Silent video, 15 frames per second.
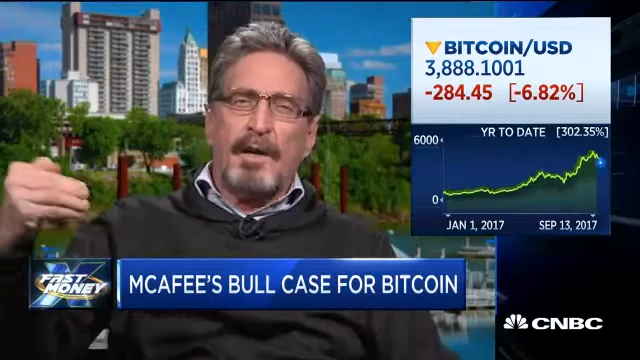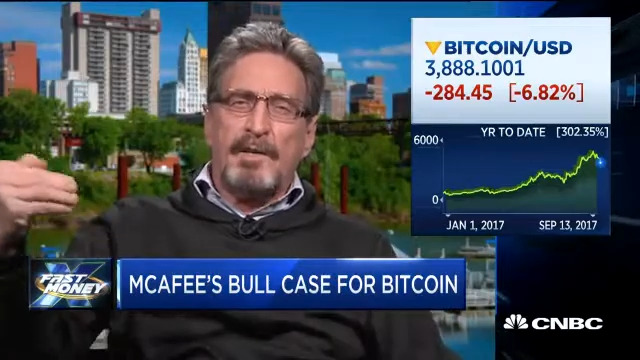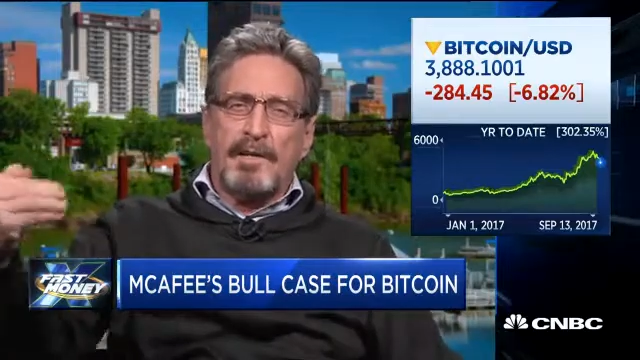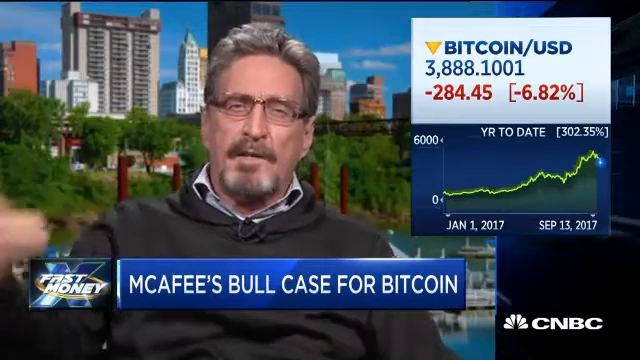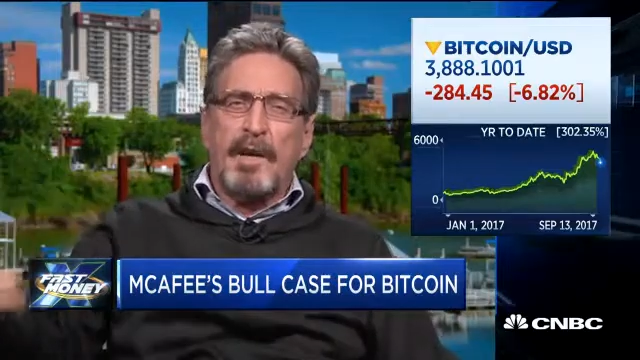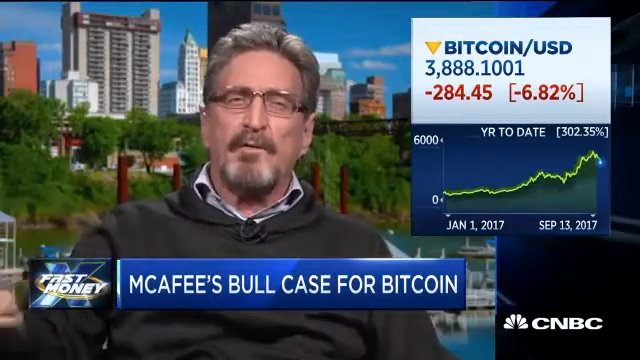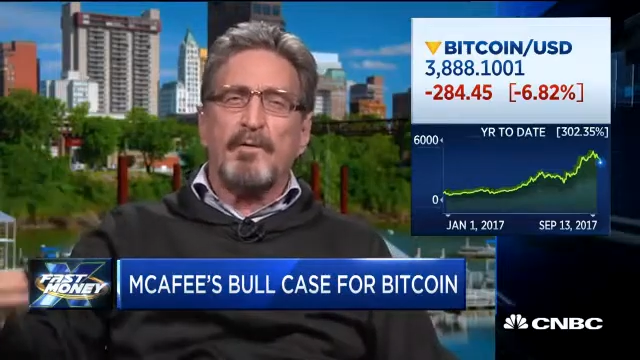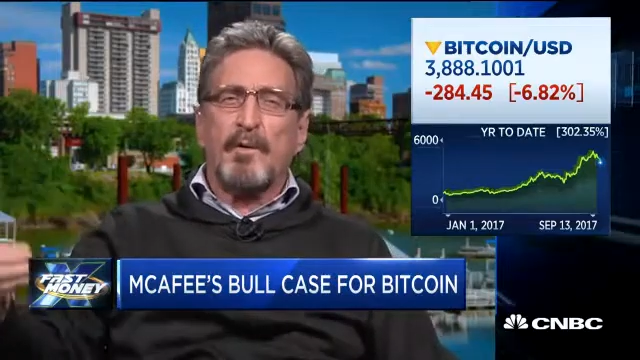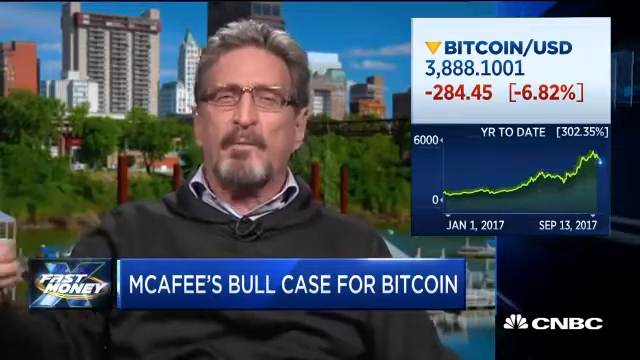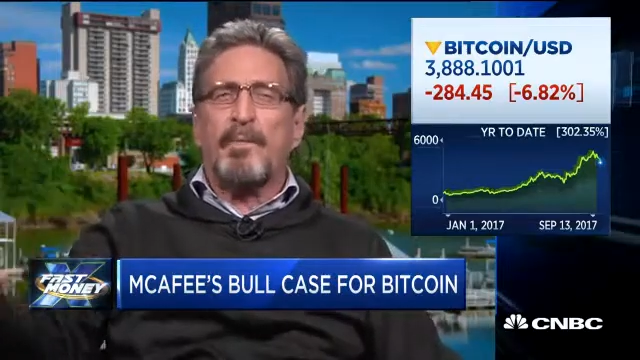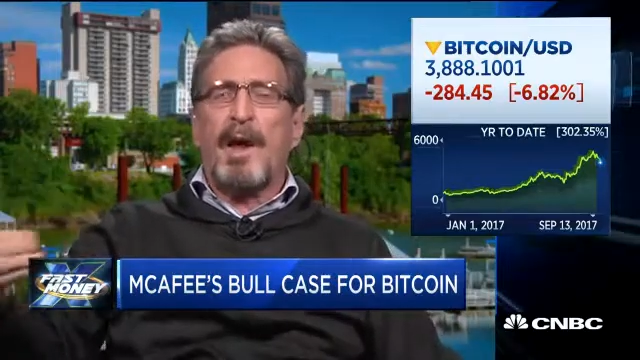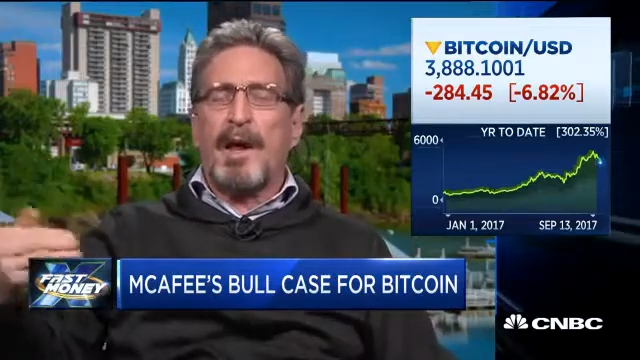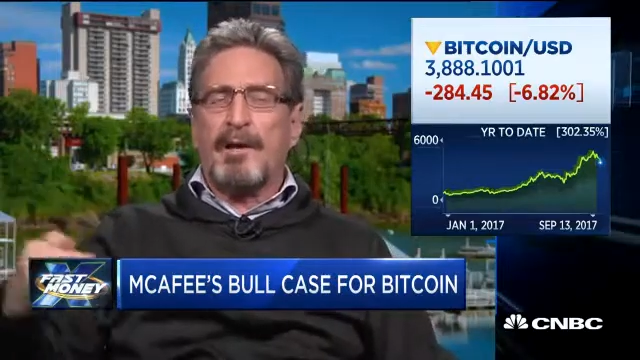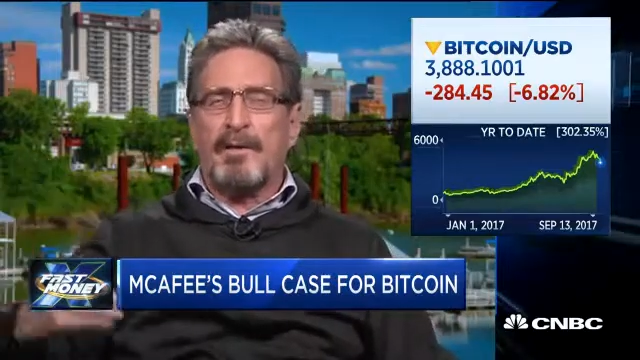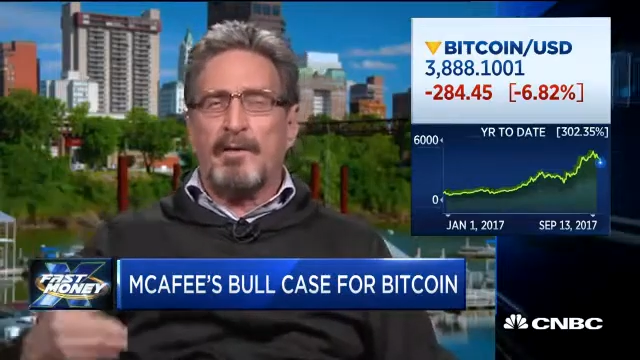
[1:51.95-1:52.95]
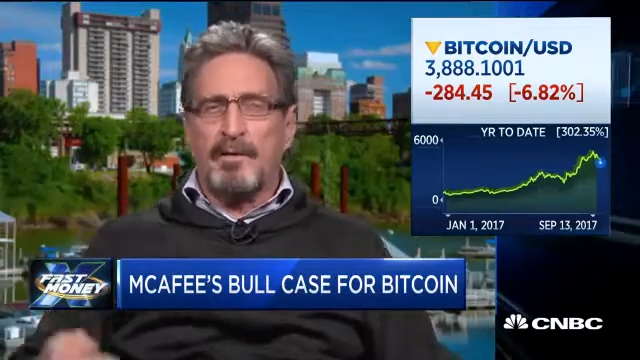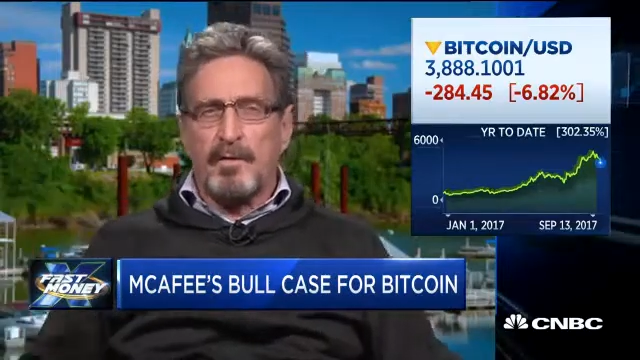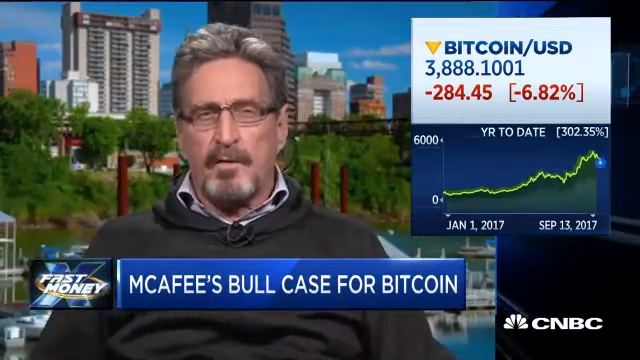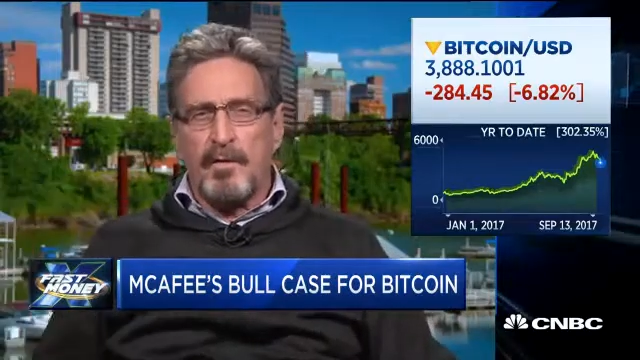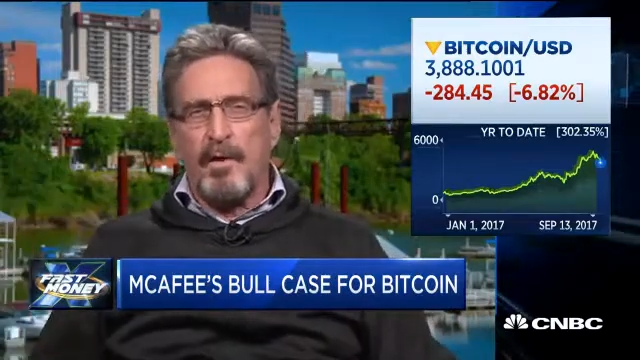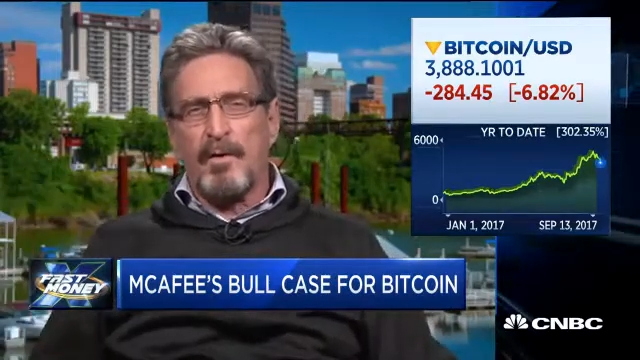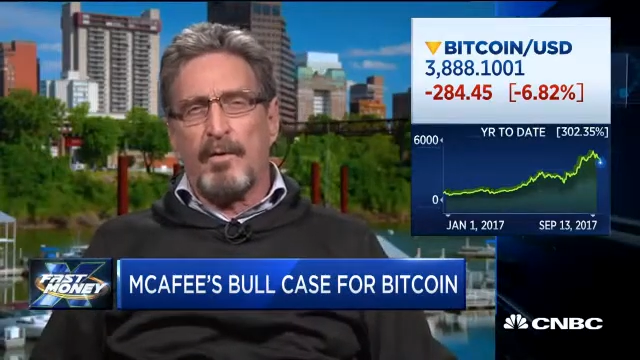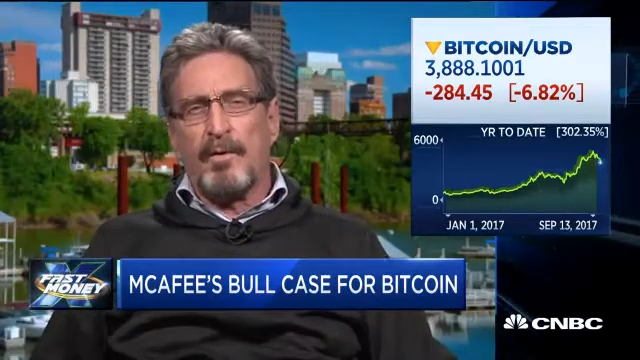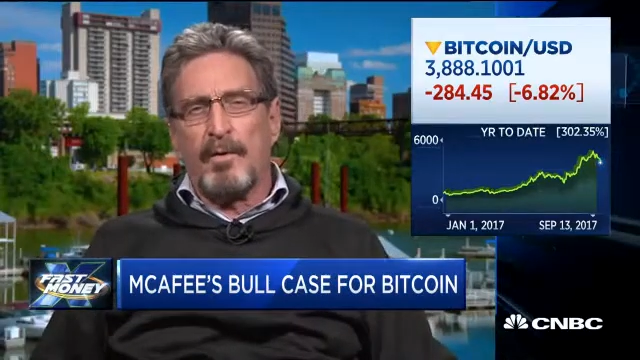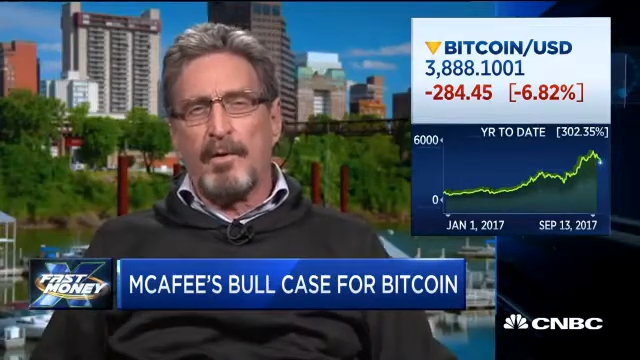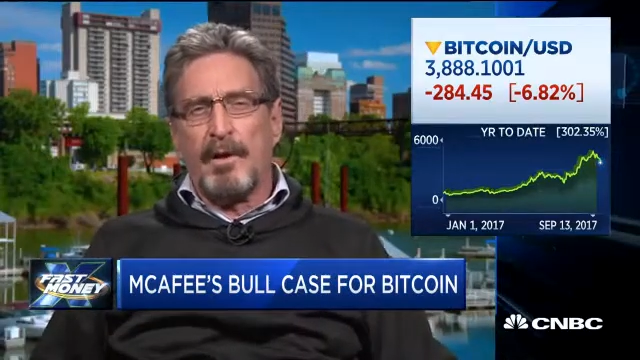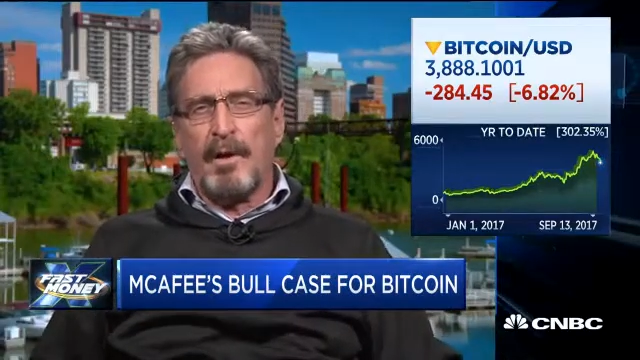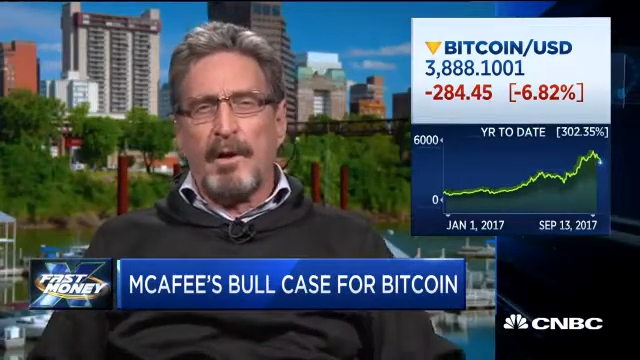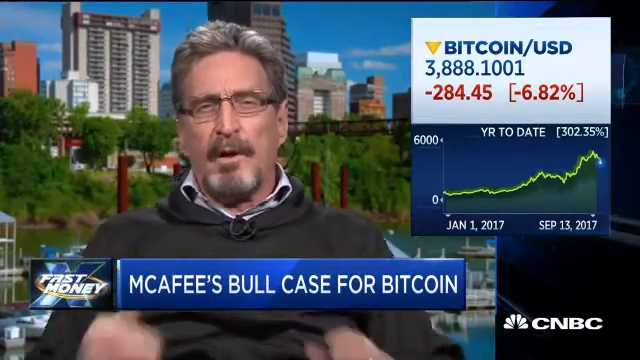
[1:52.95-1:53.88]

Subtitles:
a central bank control,